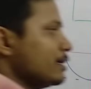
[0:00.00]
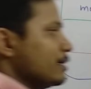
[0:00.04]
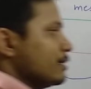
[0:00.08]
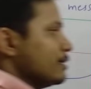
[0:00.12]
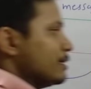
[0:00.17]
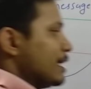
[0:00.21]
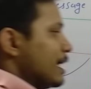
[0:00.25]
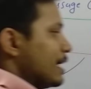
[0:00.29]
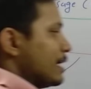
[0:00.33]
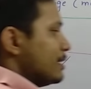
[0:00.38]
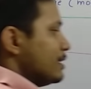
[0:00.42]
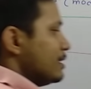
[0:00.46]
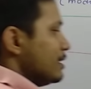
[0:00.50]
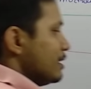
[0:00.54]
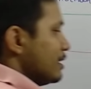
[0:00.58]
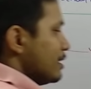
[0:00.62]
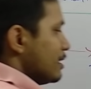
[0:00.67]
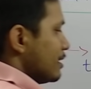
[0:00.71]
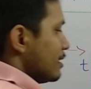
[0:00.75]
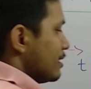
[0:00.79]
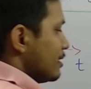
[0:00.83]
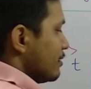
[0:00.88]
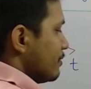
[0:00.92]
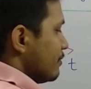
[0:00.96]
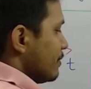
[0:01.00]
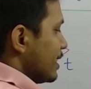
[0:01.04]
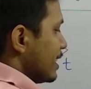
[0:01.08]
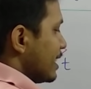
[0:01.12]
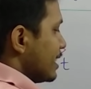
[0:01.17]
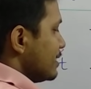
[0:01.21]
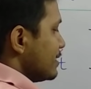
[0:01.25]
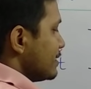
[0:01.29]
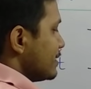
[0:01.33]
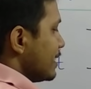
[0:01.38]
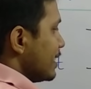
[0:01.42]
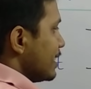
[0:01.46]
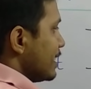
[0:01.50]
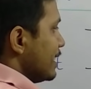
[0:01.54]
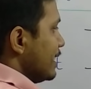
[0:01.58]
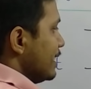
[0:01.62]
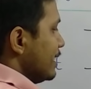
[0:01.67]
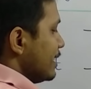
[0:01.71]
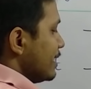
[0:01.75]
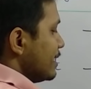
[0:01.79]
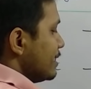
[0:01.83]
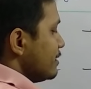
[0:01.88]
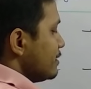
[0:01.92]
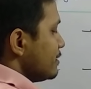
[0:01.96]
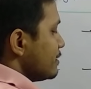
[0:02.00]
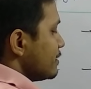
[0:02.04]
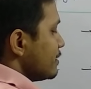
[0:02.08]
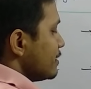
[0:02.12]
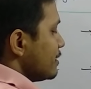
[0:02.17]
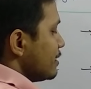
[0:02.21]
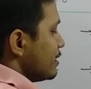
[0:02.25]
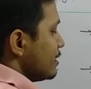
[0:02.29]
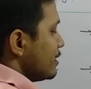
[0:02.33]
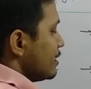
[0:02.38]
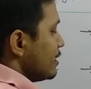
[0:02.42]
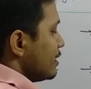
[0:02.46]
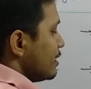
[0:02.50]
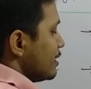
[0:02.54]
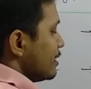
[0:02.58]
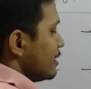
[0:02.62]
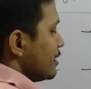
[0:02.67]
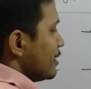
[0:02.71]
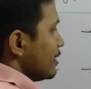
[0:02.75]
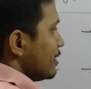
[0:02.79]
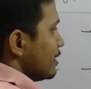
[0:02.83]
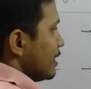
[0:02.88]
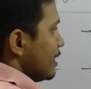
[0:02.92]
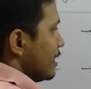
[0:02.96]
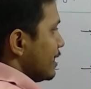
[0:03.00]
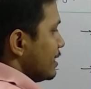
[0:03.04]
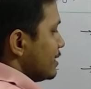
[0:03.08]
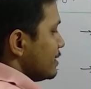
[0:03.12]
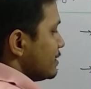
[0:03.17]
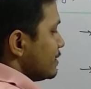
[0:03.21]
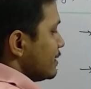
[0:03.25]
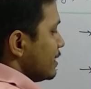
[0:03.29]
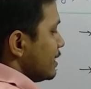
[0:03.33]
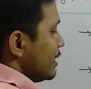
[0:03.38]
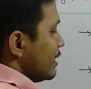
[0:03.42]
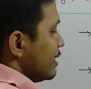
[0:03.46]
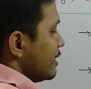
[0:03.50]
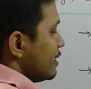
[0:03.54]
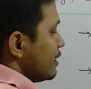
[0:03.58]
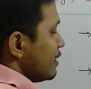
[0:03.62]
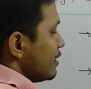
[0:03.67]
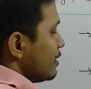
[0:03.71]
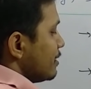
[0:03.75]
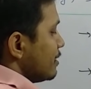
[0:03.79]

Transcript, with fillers: then we can say it is AC